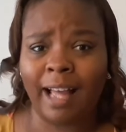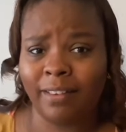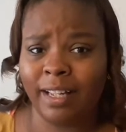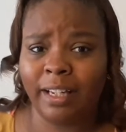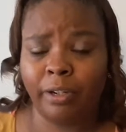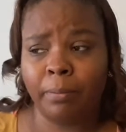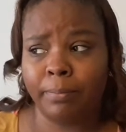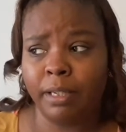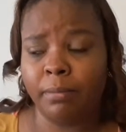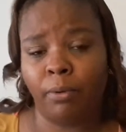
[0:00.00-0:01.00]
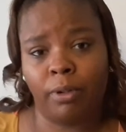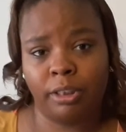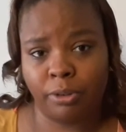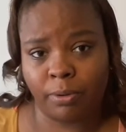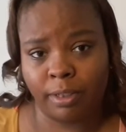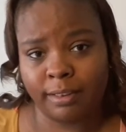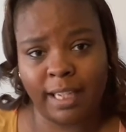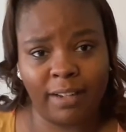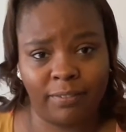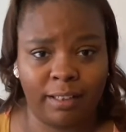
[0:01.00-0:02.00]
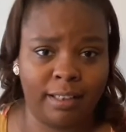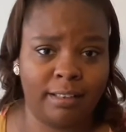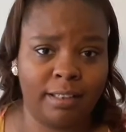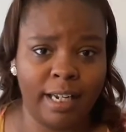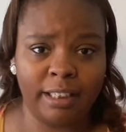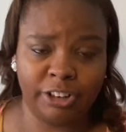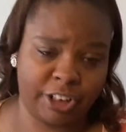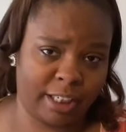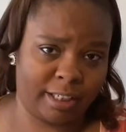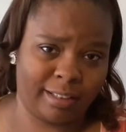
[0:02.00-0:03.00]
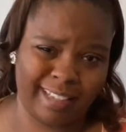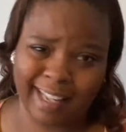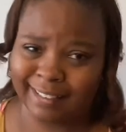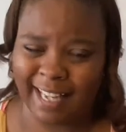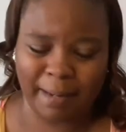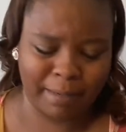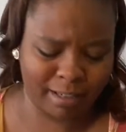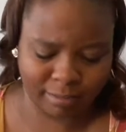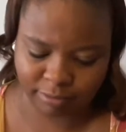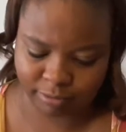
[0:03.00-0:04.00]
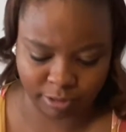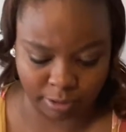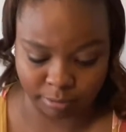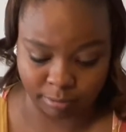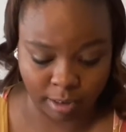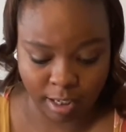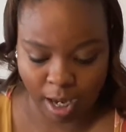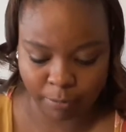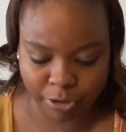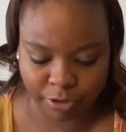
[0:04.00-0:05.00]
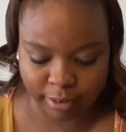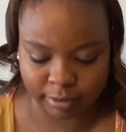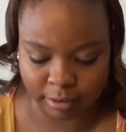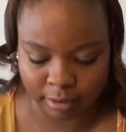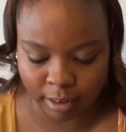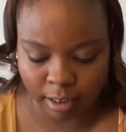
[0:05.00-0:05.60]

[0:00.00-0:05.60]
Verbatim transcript: I think it'll be more towards Evelyn and Jen, not Tammy. So I wouldn't trust her.